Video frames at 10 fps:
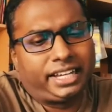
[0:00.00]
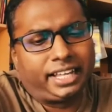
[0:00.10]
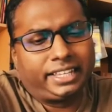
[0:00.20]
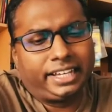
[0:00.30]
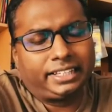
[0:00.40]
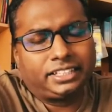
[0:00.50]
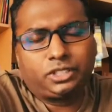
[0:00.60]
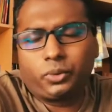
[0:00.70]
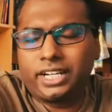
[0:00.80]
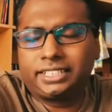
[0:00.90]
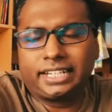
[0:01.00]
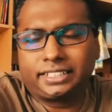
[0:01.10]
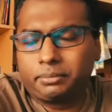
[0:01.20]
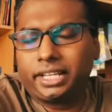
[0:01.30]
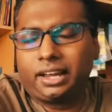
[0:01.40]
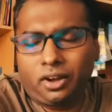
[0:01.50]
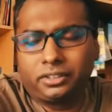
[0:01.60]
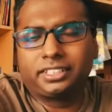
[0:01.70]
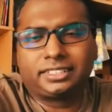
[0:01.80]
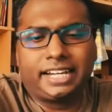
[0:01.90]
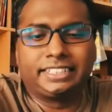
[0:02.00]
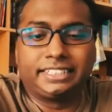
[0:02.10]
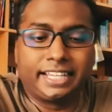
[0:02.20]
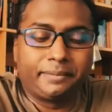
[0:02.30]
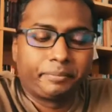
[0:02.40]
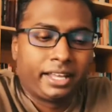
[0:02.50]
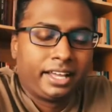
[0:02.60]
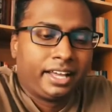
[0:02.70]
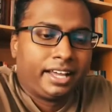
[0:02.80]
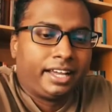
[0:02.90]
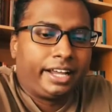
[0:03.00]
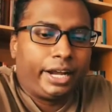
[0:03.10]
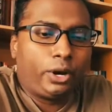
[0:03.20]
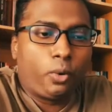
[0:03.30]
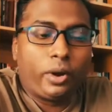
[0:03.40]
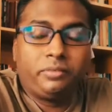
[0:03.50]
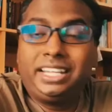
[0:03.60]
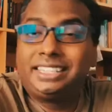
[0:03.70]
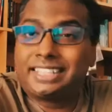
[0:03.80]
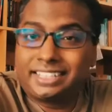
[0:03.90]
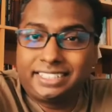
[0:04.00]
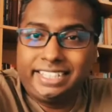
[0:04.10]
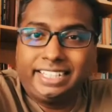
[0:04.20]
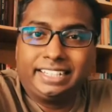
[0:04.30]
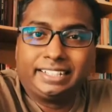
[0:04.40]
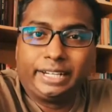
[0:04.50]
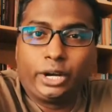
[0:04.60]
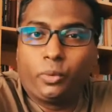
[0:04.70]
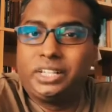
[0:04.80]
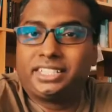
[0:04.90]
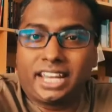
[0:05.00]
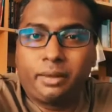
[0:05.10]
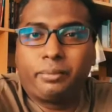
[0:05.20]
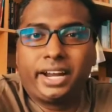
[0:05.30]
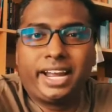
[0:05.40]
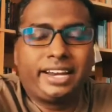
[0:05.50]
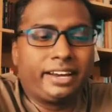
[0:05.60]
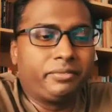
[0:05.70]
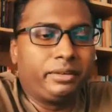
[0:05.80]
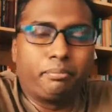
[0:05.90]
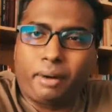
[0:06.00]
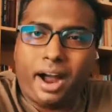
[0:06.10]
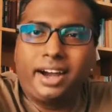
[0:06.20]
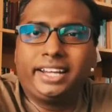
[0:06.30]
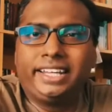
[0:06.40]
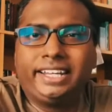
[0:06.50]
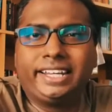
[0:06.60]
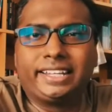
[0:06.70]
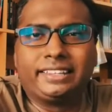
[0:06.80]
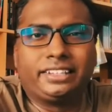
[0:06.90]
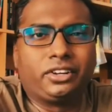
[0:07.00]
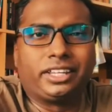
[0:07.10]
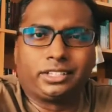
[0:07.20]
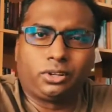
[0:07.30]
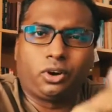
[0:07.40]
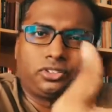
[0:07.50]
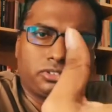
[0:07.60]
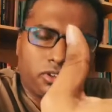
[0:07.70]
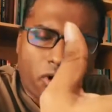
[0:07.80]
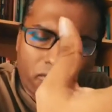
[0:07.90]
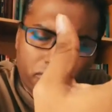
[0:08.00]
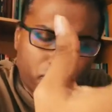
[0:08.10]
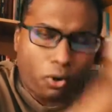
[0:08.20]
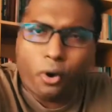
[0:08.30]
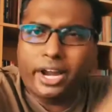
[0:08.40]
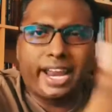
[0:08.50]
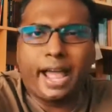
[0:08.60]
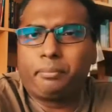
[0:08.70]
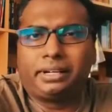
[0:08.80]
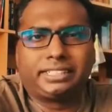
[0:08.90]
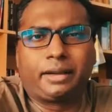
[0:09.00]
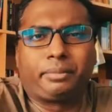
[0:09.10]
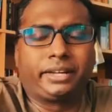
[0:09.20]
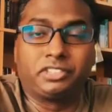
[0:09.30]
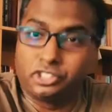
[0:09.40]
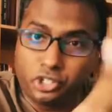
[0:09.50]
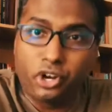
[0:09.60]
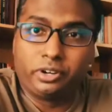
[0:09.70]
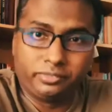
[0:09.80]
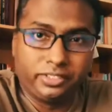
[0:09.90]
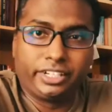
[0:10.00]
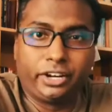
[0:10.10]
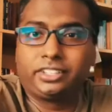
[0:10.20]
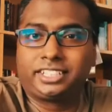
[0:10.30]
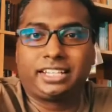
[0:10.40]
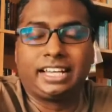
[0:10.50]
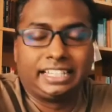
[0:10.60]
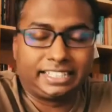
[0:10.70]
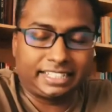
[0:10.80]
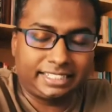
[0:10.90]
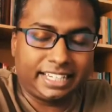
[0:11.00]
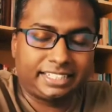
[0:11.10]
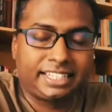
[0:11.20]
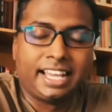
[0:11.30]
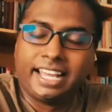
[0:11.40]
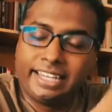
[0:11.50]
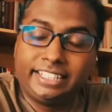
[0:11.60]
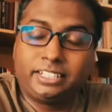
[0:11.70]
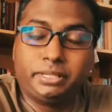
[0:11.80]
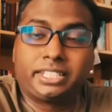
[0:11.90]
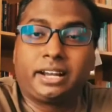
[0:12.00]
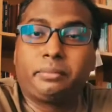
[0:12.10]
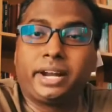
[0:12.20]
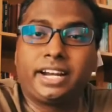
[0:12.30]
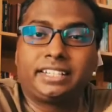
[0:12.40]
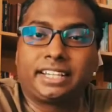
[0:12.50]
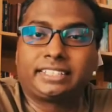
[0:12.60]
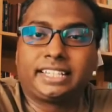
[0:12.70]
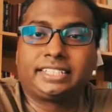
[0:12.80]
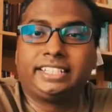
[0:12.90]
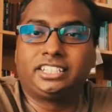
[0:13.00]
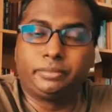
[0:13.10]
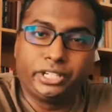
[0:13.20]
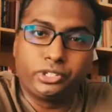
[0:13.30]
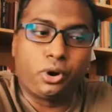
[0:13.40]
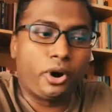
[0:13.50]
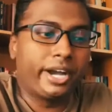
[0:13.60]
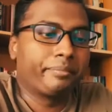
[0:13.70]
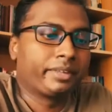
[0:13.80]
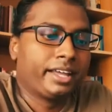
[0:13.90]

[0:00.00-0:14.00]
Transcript: And I think this is what he said, something along these lines. He said, you know, when succeed, you know, we celebrate and we party, and you know, there's a lot of joy and happiness happening, which is good. You know, success needs to be celebrated, success needs to be enjoyed.